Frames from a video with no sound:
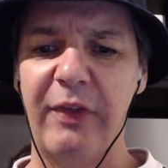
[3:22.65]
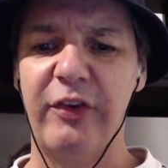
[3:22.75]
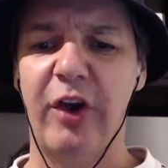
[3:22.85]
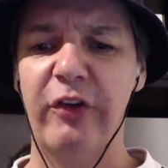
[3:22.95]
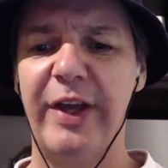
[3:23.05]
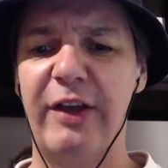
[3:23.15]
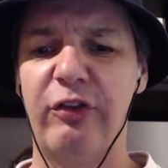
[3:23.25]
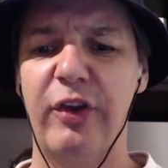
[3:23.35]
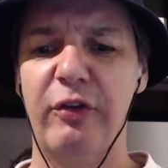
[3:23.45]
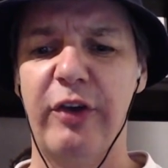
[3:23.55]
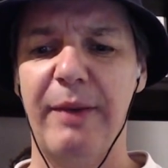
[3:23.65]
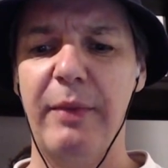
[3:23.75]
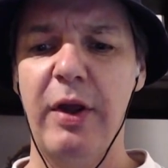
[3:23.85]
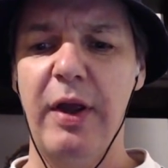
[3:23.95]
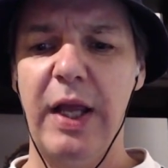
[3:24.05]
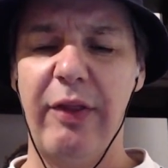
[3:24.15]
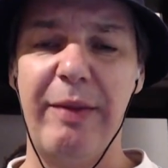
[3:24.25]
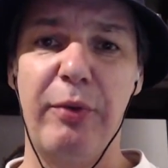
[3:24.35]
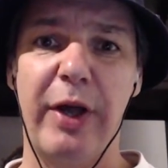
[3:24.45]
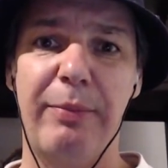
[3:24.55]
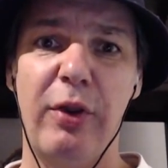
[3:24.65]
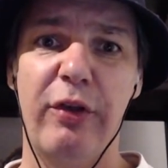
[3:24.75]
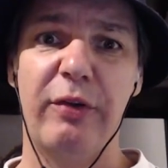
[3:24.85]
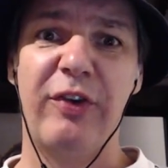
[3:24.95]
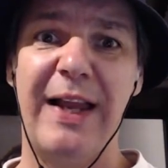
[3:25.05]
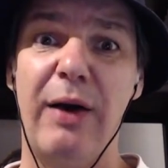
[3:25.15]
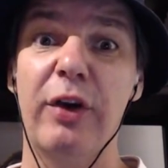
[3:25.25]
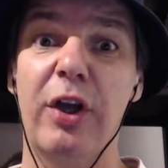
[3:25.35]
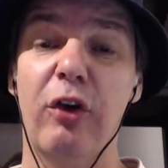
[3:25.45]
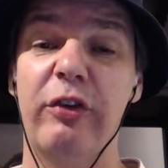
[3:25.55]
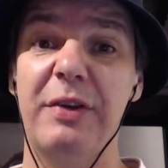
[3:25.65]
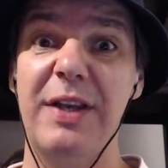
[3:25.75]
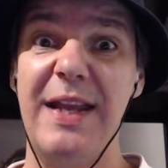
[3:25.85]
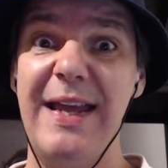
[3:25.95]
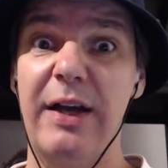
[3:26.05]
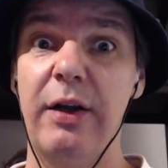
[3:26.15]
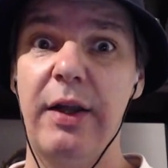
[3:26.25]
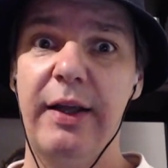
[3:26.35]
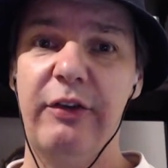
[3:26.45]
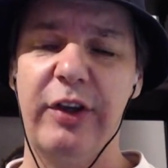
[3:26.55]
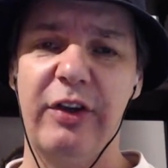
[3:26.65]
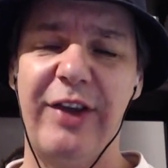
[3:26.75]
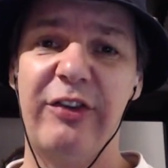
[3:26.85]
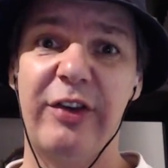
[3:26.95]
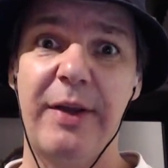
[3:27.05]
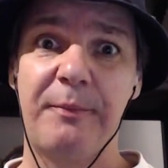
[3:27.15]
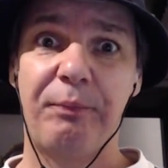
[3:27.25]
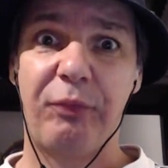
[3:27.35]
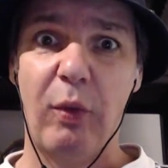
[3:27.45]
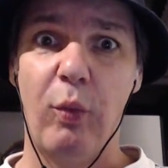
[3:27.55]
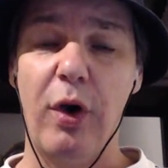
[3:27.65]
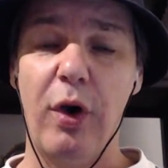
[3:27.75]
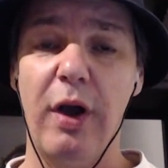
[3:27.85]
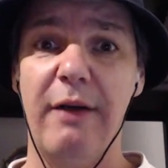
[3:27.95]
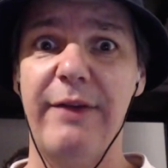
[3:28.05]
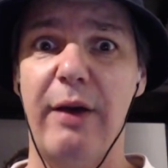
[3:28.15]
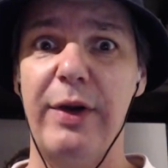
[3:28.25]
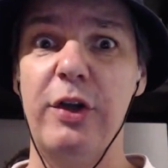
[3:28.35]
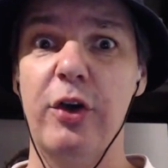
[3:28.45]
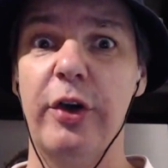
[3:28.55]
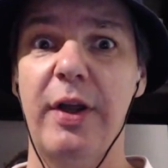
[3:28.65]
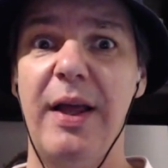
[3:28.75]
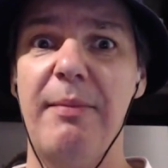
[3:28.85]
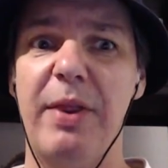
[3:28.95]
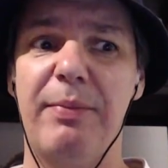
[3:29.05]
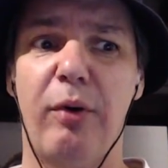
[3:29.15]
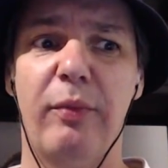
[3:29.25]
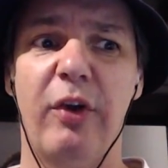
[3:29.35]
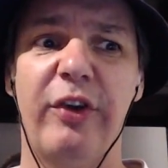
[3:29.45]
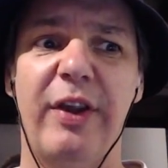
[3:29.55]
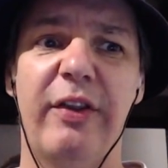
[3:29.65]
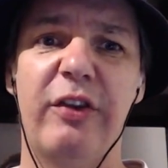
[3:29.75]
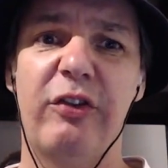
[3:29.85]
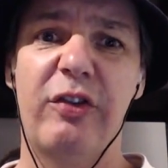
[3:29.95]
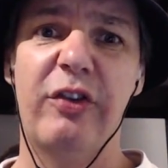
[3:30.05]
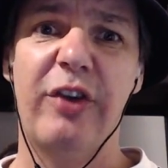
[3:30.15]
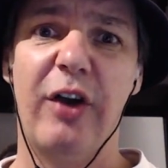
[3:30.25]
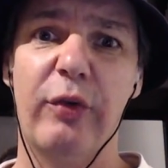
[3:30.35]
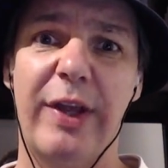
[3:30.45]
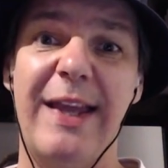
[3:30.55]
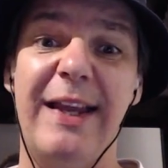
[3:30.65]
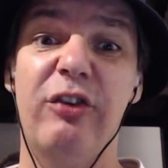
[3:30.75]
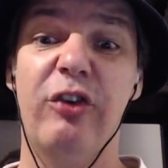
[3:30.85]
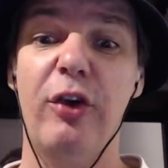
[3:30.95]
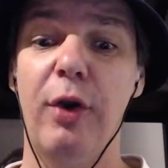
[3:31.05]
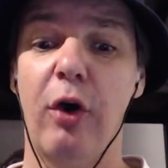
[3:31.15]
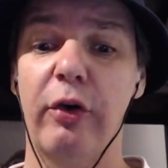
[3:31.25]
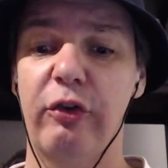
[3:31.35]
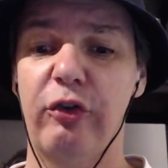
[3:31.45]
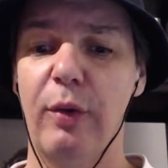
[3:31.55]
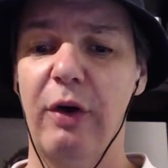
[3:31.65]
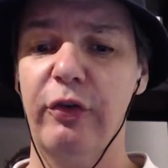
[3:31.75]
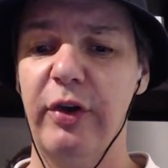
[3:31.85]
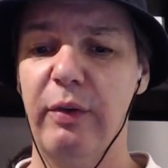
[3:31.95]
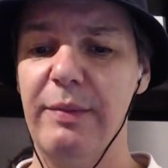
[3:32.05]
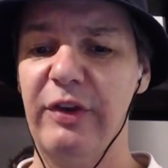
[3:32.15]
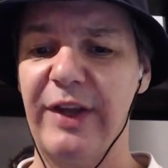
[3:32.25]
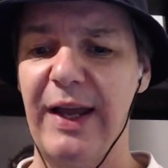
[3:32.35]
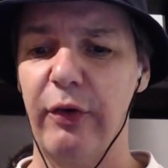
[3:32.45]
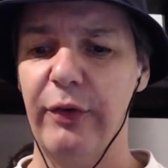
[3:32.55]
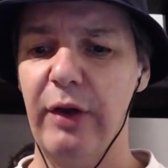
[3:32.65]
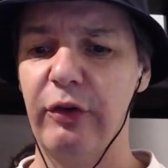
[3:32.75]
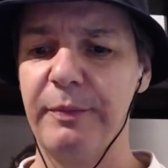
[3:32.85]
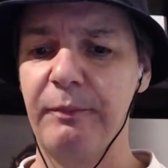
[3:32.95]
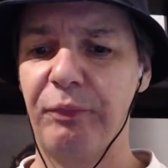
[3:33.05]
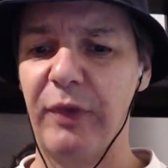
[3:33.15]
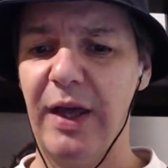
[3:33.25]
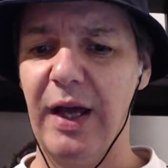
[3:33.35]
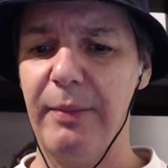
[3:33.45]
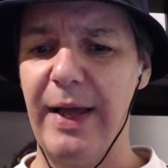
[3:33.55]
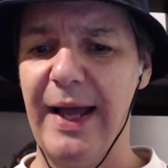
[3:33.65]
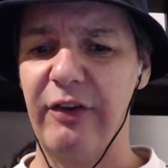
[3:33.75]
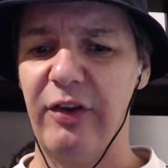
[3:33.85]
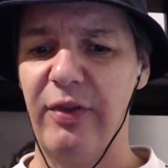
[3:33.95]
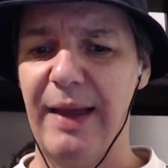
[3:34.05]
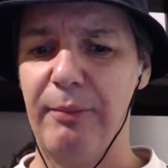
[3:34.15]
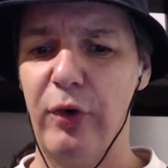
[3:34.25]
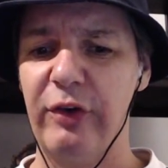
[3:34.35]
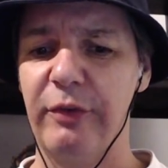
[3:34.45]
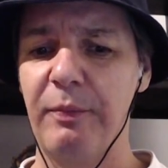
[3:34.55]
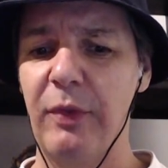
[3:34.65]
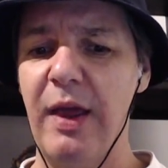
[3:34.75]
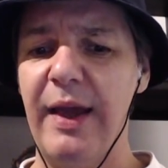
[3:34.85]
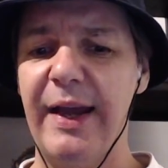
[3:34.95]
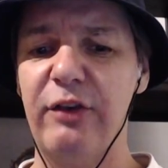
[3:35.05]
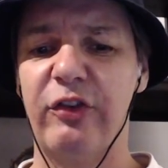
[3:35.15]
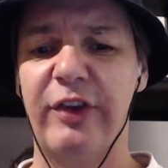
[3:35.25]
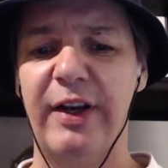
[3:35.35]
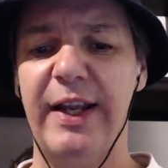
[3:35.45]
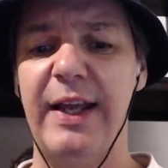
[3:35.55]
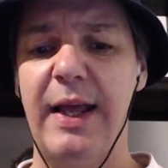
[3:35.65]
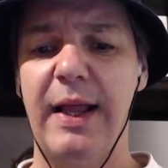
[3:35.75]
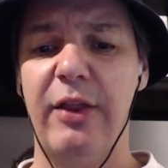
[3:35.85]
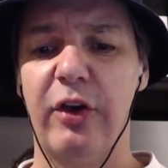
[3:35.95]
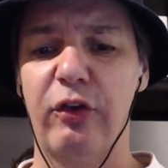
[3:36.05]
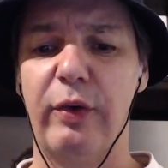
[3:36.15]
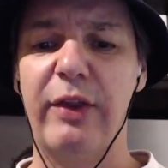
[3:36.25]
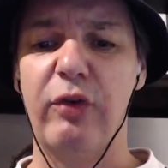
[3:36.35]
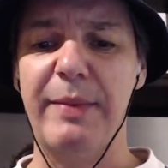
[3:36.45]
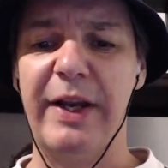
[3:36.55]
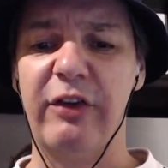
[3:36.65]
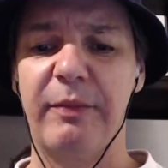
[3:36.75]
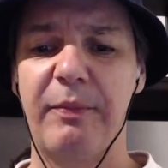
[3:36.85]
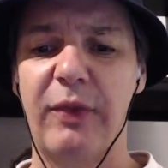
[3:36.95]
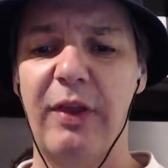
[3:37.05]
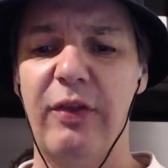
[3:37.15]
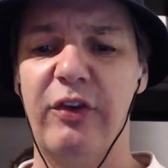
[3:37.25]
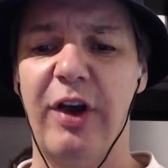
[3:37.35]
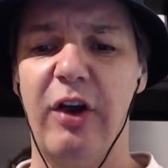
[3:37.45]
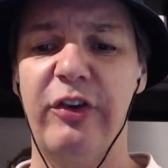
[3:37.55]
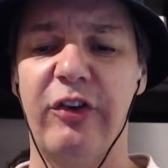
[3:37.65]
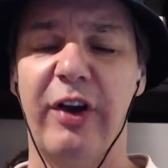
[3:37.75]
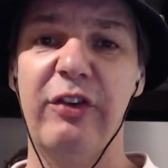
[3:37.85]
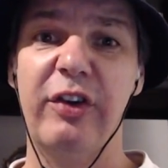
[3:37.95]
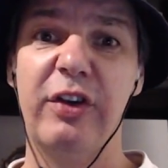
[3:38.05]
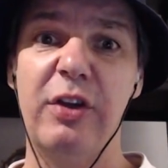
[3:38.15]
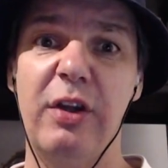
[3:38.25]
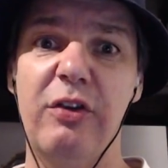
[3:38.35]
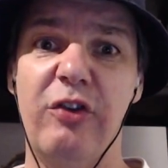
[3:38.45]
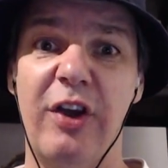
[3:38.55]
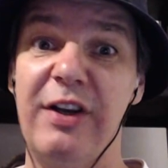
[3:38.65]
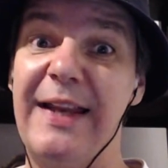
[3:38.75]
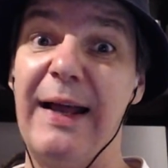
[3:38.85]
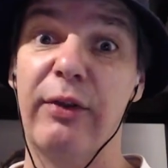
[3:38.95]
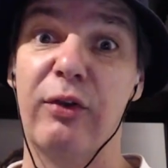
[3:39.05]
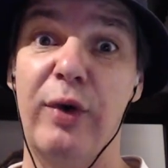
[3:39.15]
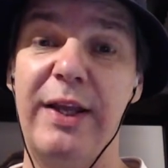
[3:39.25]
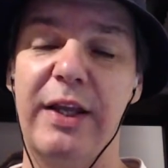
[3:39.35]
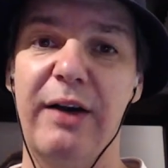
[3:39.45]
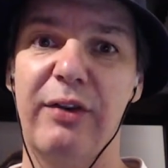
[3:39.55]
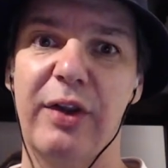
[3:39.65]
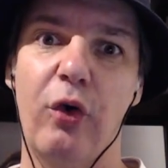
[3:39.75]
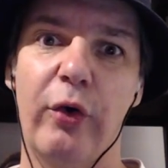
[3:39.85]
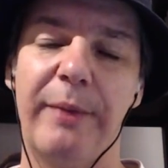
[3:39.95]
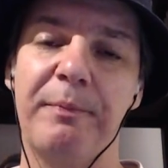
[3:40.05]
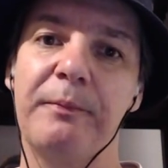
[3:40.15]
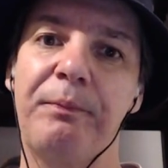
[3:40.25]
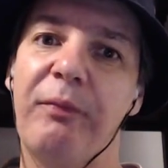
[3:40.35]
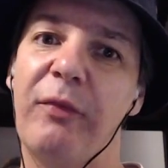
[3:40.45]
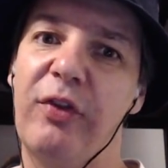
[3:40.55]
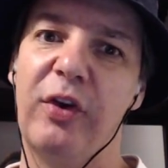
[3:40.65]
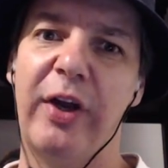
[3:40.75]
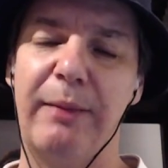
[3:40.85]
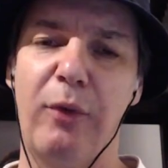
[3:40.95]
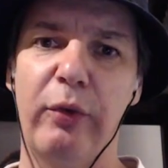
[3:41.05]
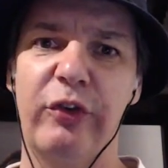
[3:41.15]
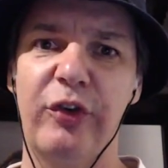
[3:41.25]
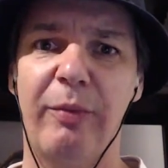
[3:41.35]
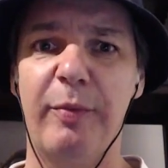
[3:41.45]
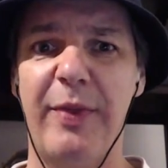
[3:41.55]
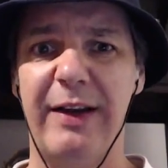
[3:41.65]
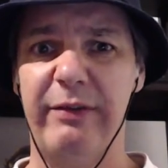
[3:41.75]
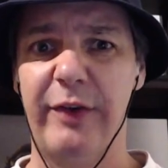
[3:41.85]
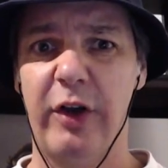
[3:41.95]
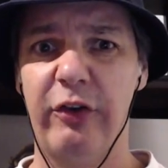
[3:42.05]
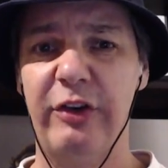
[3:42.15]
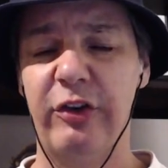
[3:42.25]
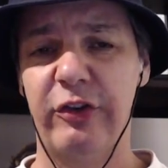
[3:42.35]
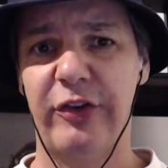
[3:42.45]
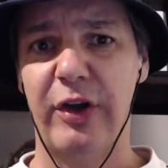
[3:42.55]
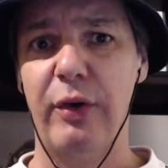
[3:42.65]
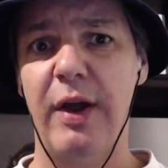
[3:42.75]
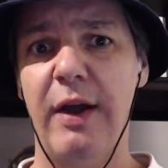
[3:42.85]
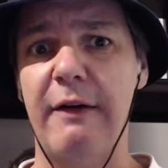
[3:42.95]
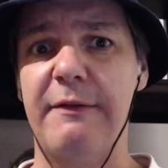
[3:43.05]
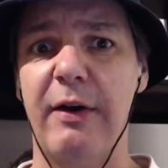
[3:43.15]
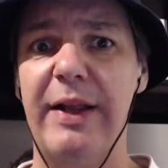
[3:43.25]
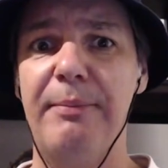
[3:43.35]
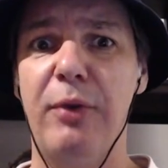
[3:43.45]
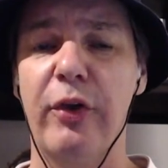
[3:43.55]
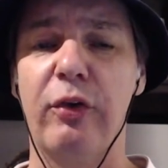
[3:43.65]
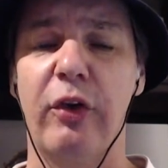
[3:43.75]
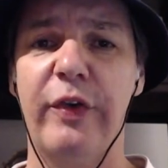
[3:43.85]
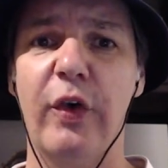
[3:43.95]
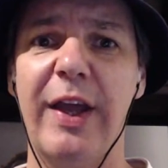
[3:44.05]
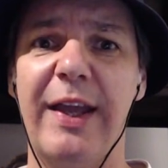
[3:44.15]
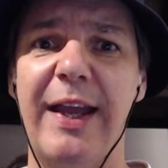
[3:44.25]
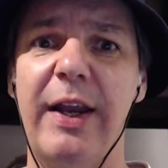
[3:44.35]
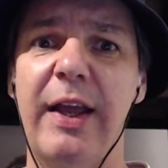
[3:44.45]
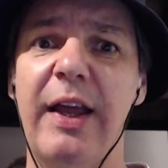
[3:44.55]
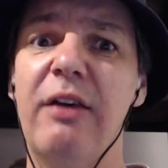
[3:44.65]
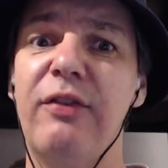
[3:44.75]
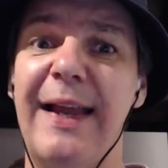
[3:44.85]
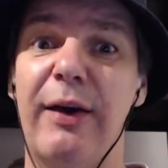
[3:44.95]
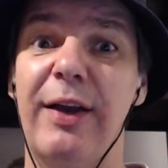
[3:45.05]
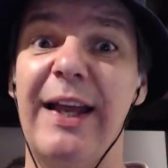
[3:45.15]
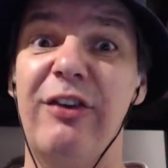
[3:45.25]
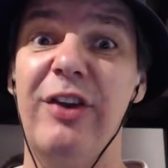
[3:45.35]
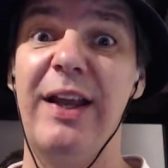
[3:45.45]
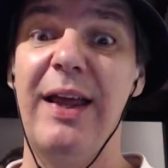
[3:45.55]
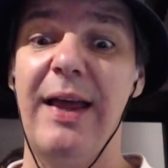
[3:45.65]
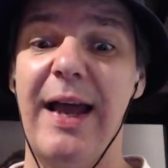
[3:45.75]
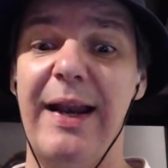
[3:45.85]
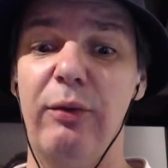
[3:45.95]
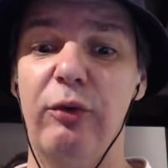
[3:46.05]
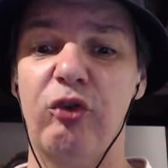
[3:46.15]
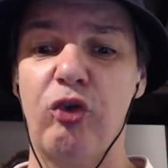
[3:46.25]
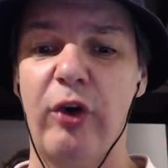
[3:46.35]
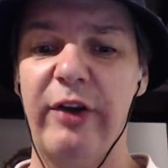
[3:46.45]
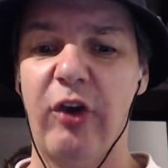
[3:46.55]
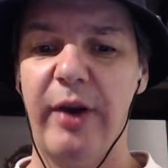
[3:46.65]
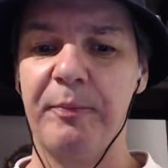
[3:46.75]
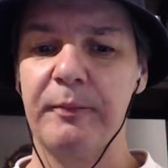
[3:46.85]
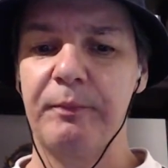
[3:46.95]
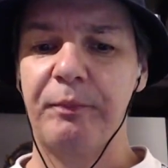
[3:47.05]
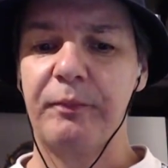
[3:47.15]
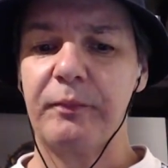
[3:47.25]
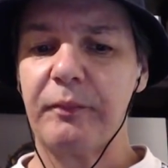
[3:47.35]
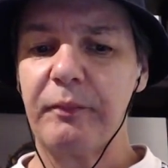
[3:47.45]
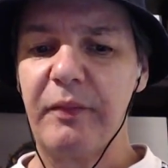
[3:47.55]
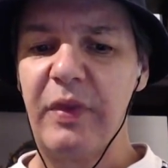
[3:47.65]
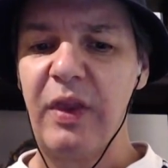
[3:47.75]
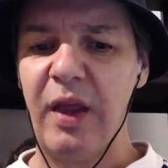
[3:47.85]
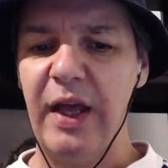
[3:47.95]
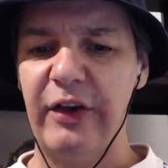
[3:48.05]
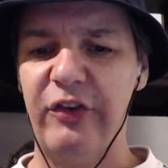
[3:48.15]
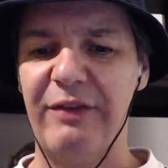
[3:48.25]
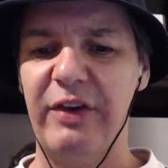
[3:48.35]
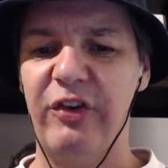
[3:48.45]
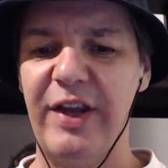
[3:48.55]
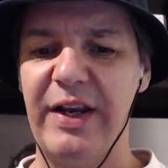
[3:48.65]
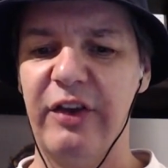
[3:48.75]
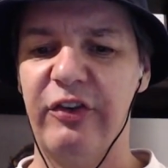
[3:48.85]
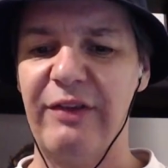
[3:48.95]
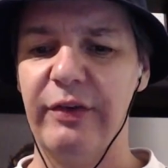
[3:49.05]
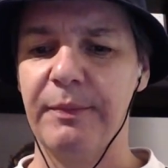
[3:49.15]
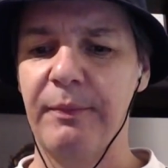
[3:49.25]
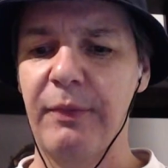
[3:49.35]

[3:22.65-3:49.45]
The Tars kicks that they put up that Flower got to near to contest were very good. The problem was that the Tars were kicking too long too often and were missing out on those at that point. Interestingly, that on 23 minutes the Tars decided to turn down 3, go to the corner. The line-out more was stopped, they had an advantage, so Foley put the crossfield kick in, Flower collected it, and it was try time at 17-7.